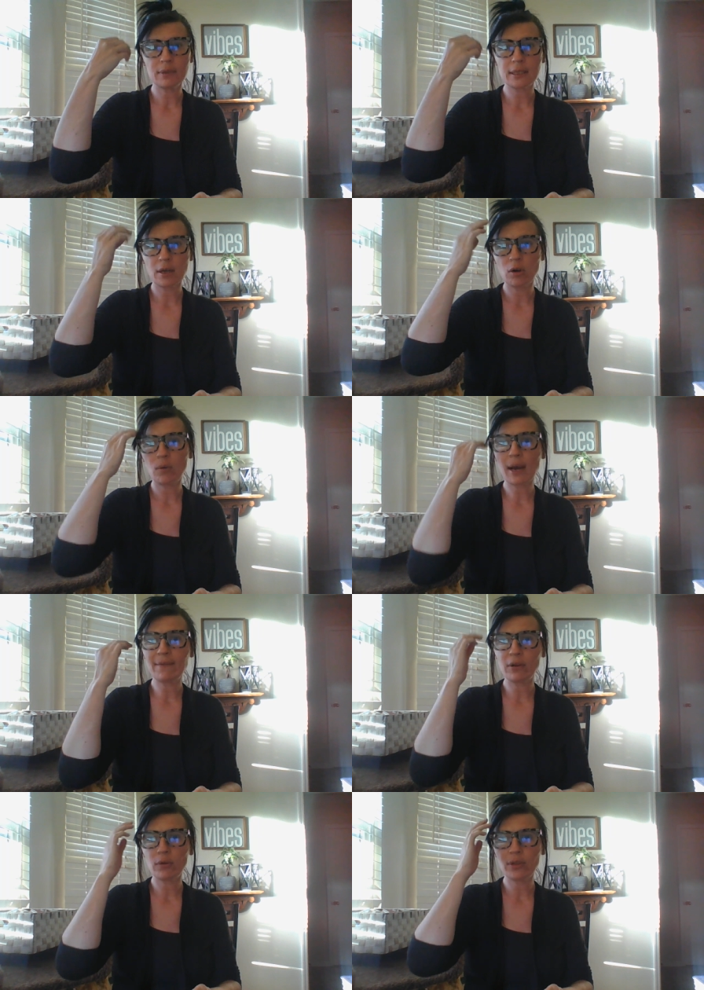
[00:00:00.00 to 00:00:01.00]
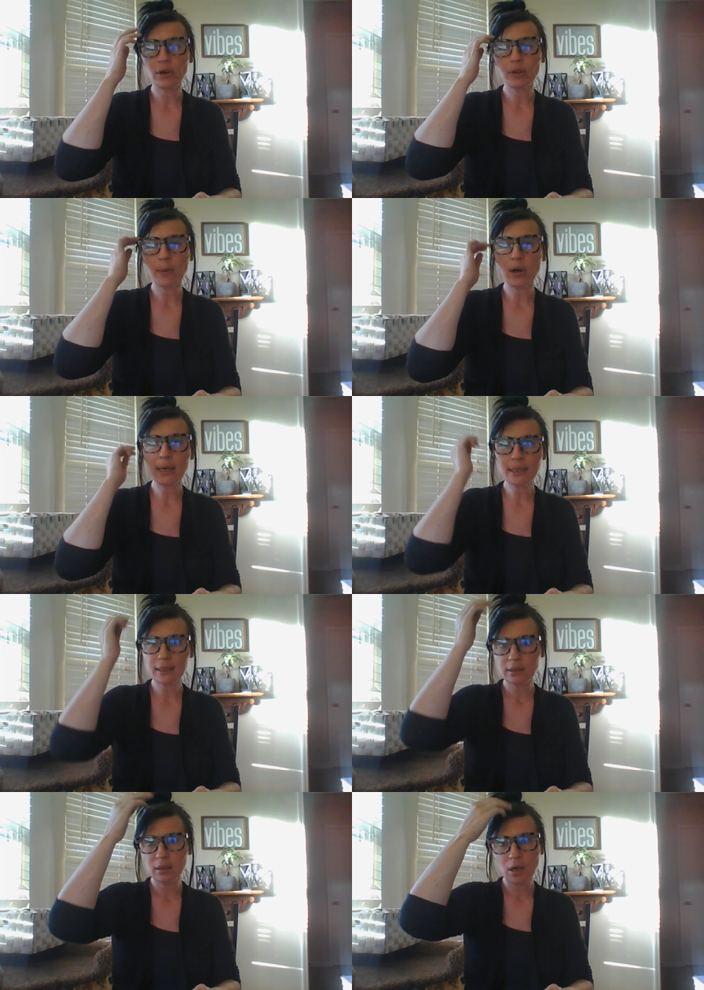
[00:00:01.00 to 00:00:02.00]
So I feel they're the
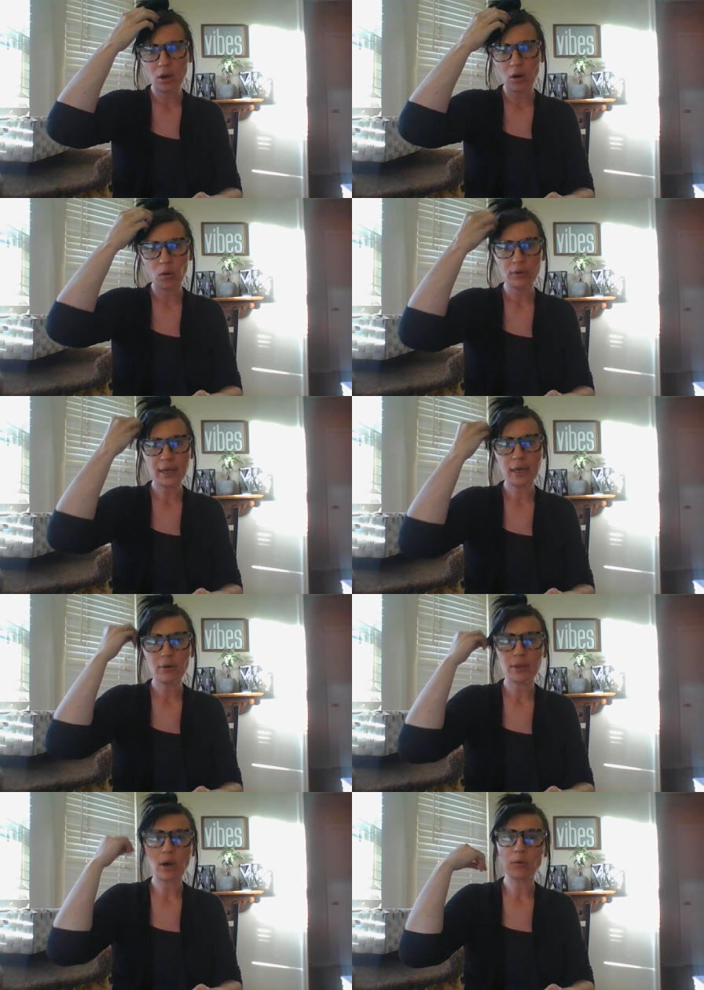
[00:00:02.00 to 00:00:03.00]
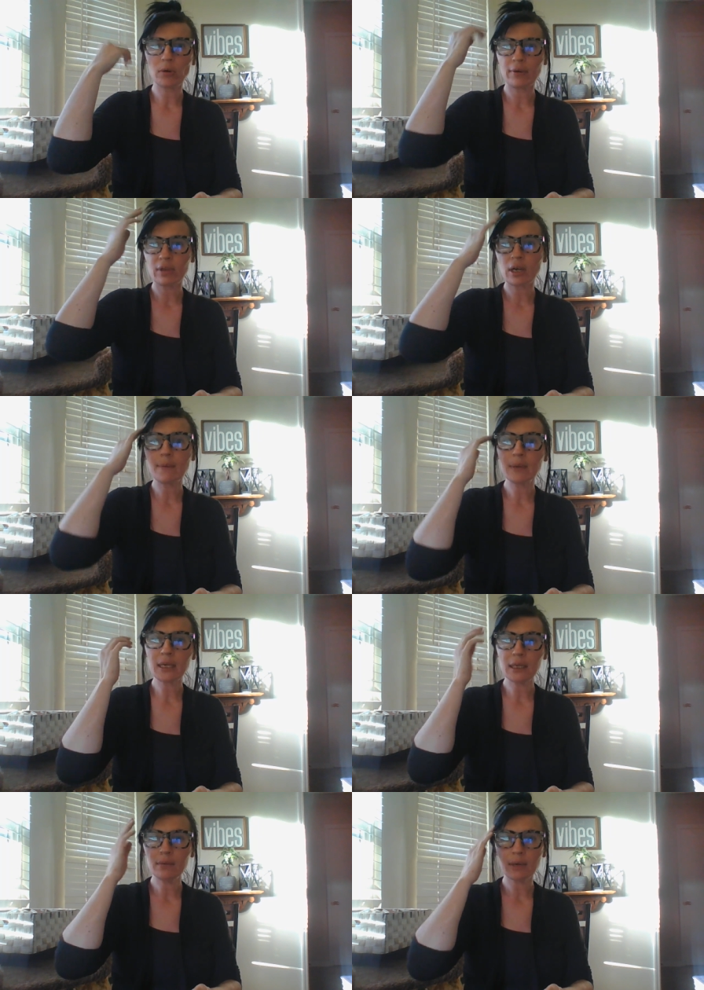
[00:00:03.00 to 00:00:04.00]
boss, or they are the owner of the
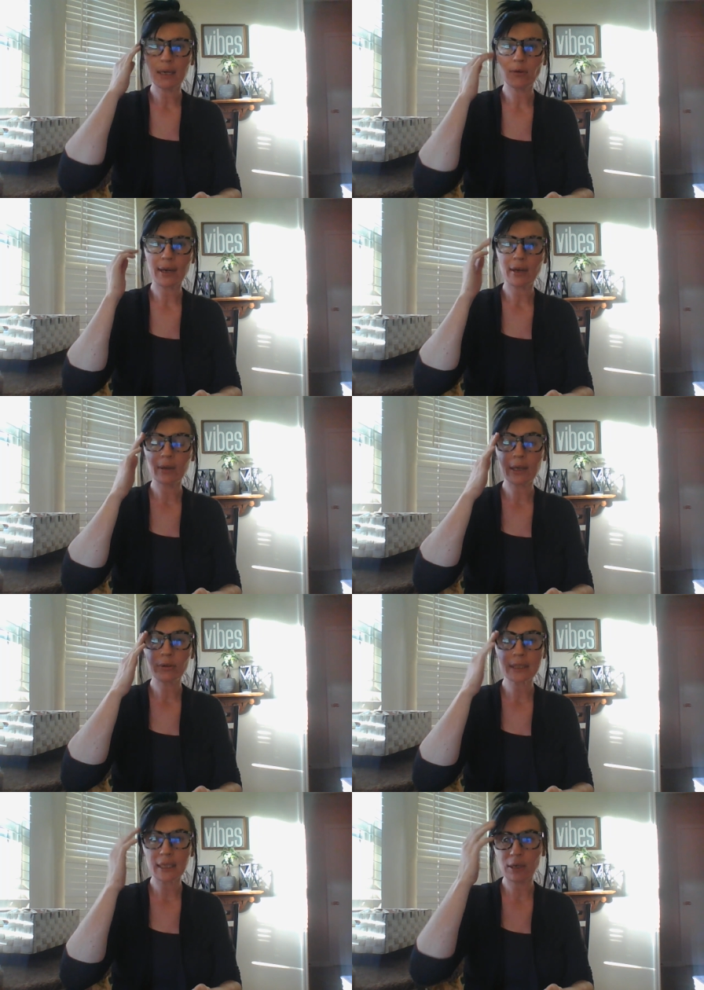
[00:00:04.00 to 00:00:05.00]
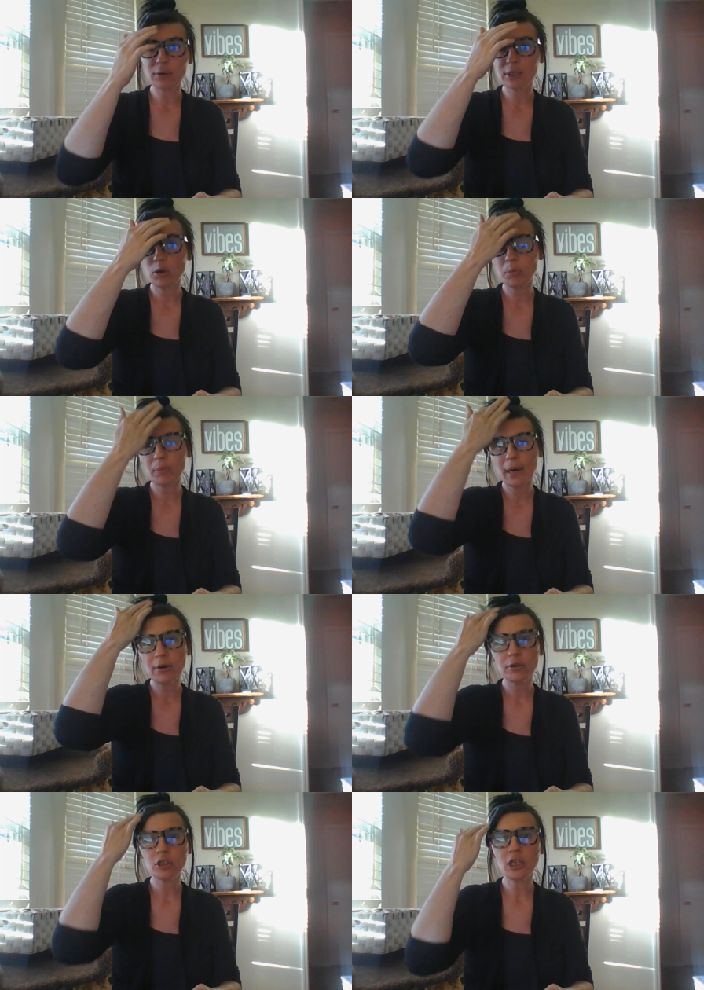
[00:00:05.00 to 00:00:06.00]
company, either LLC or sole
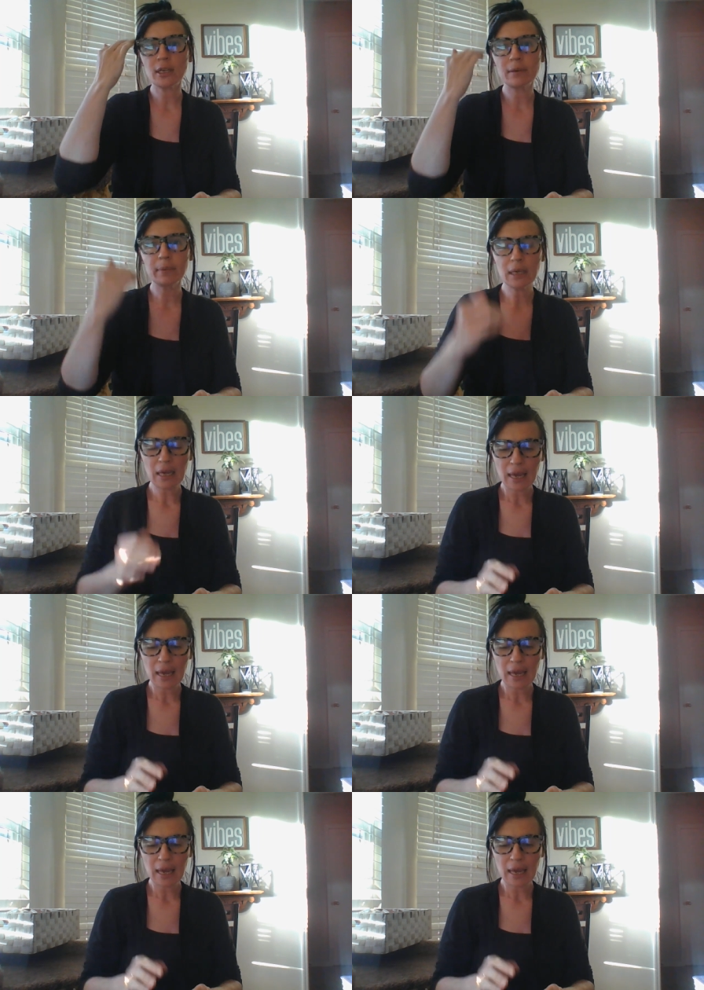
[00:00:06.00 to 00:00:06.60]
proprietorship,